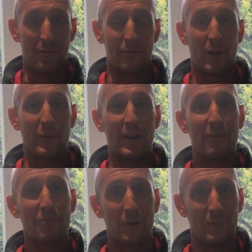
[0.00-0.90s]
Following
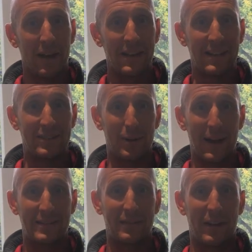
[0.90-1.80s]
on from that, you need to
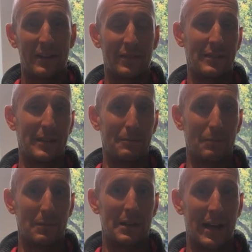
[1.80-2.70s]
activate the deep
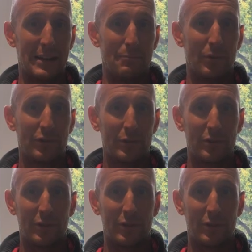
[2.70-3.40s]
lying muscles.